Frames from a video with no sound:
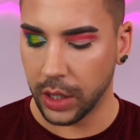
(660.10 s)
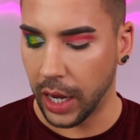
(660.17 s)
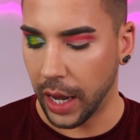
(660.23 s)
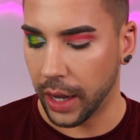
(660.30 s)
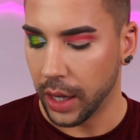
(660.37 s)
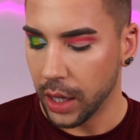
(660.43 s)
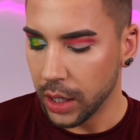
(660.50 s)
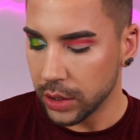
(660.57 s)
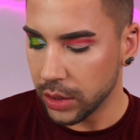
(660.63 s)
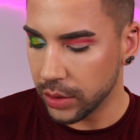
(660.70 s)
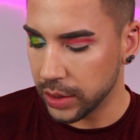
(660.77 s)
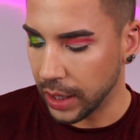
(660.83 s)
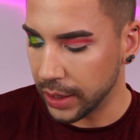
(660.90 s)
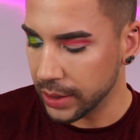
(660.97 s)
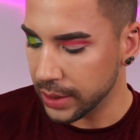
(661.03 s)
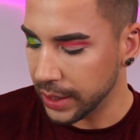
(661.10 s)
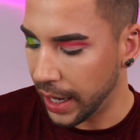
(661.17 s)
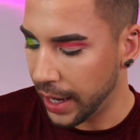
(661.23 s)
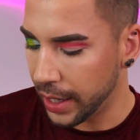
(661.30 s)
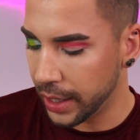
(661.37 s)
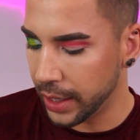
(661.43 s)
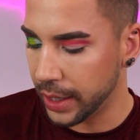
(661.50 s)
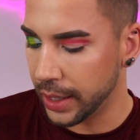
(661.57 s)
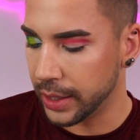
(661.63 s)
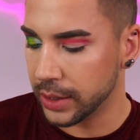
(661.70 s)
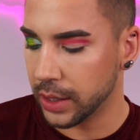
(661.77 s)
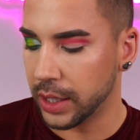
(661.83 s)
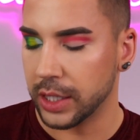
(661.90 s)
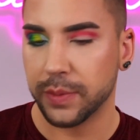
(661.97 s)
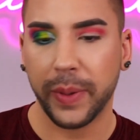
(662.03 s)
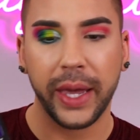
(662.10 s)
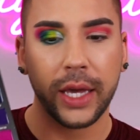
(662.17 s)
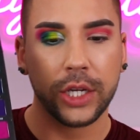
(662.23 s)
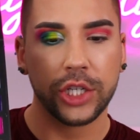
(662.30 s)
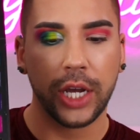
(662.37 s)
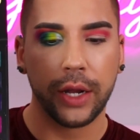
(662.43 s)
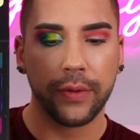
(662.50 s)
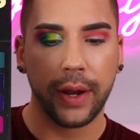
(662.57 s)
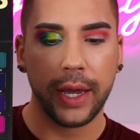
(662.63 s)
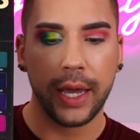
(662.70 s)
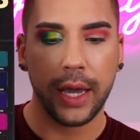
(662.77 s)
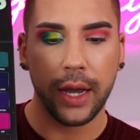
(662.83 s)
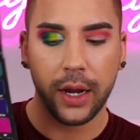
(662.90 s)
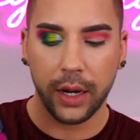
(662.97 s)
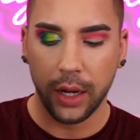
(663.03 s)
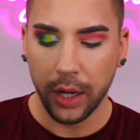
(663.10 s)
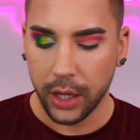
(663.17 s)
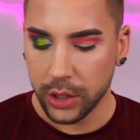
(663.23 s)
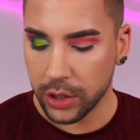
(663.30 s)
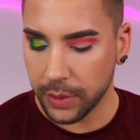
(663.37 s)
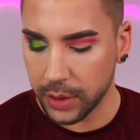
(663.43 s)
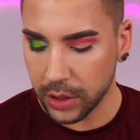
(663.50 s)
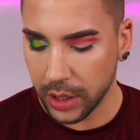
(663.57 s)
Okay, so Sunset is this pink shade right here. So I'm